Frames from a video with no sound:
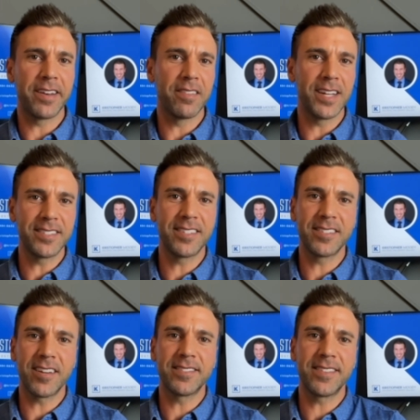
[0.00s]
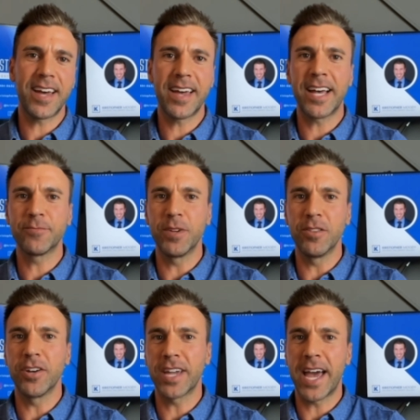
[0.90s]
Let's discuss that as we
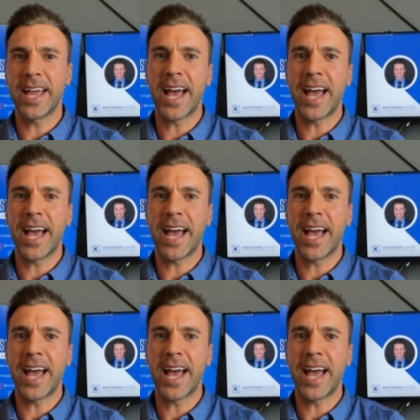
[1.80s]
look at